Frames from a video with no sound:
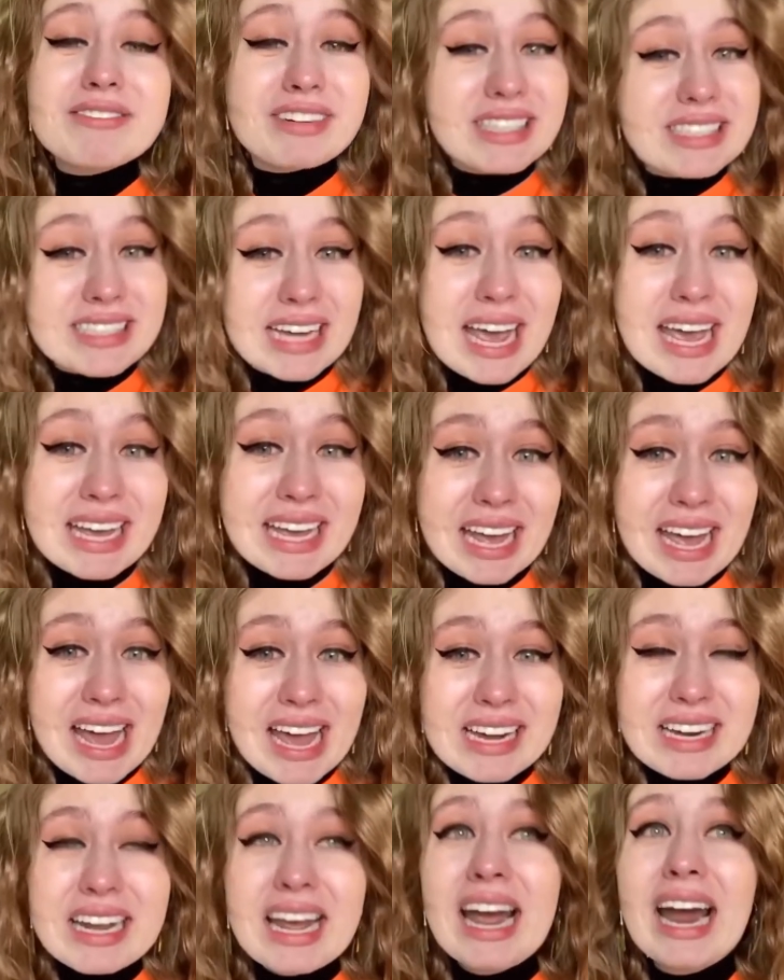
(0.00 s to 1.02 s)
retake it,
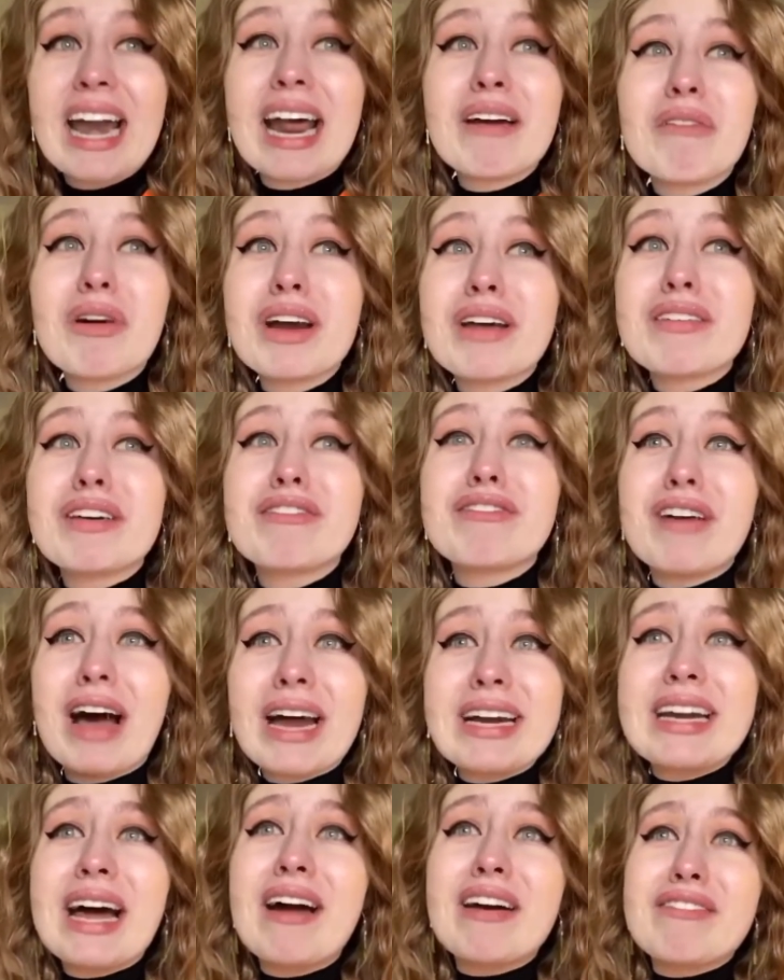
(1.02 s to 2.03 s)
and I won't even find
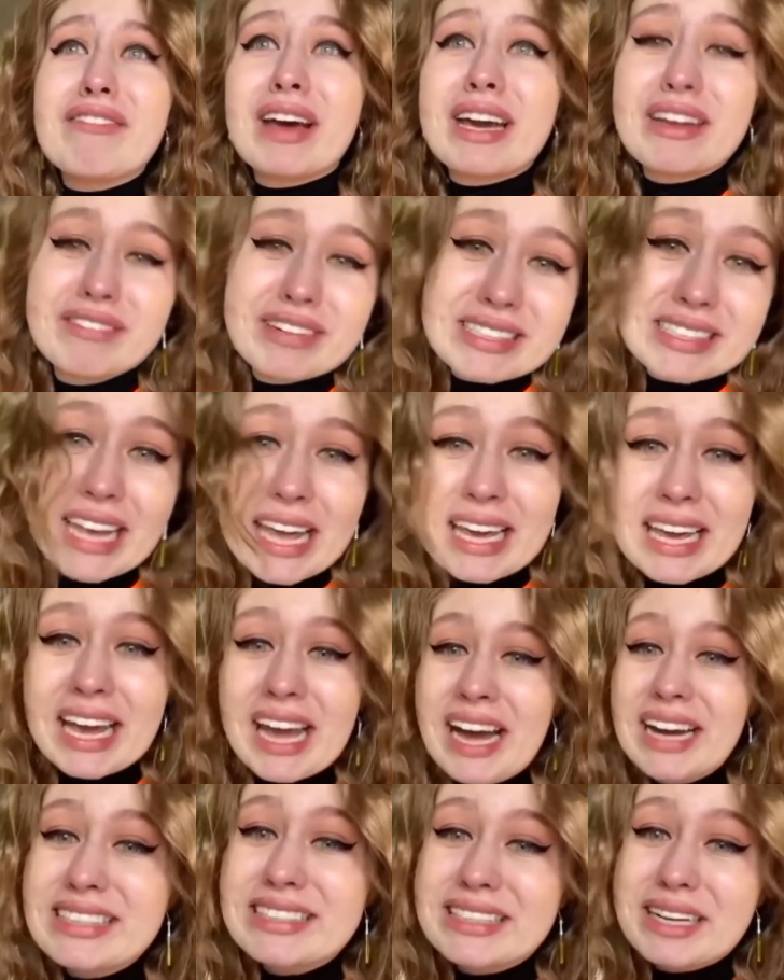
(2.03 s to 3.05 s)
out if I can retake it
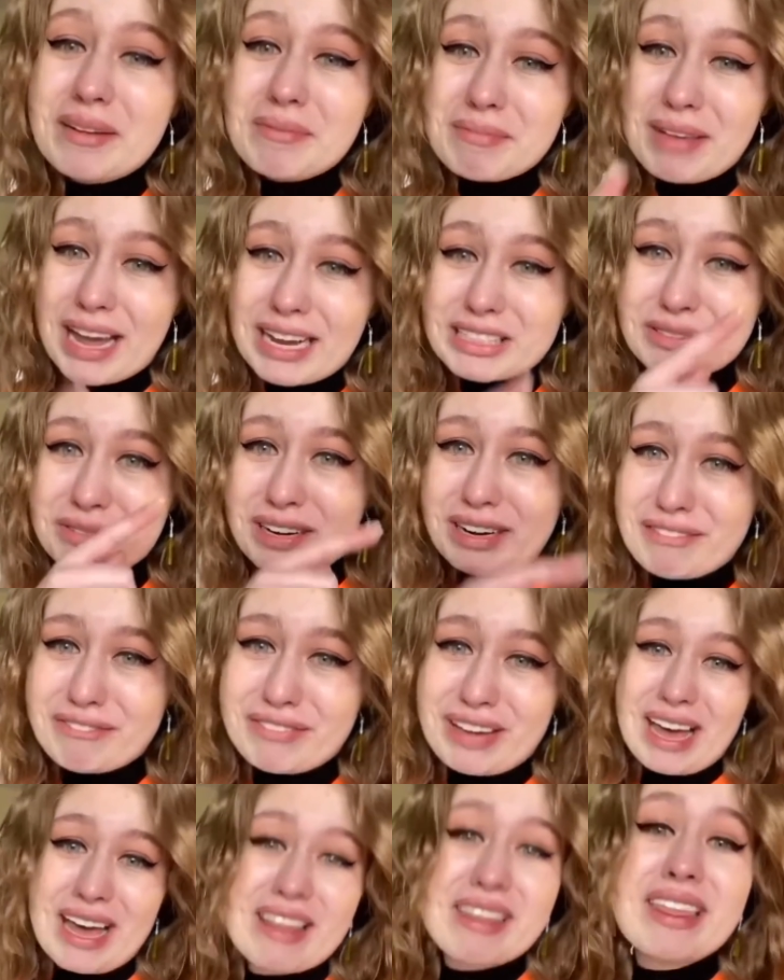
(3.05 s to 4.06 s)
until May
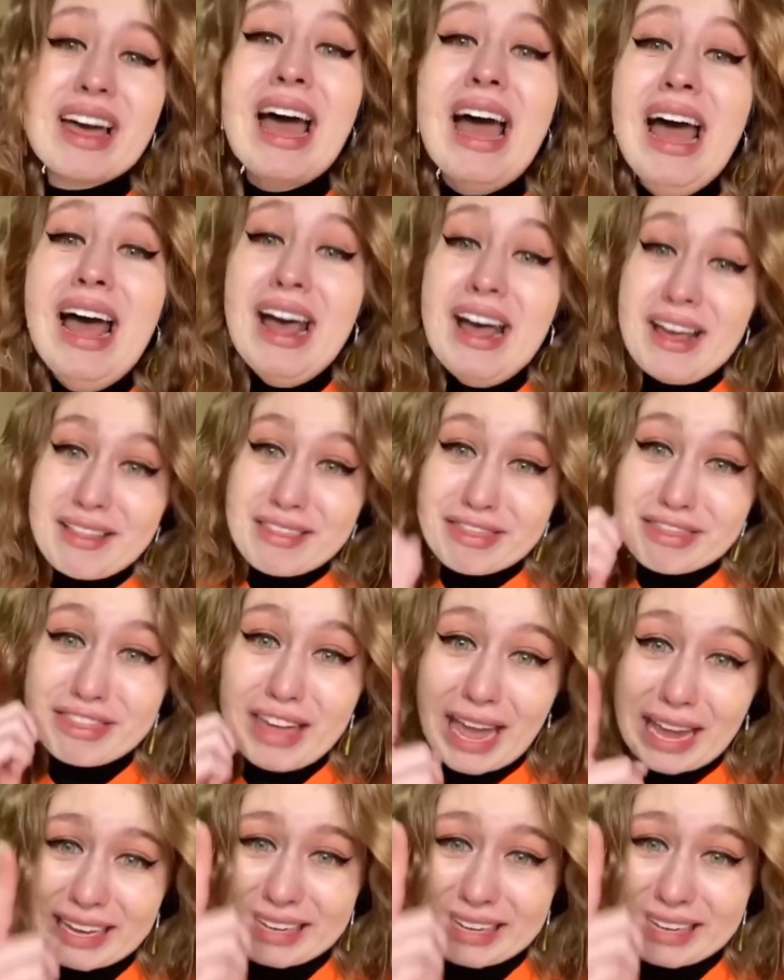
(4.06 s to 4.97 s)
25th. Thank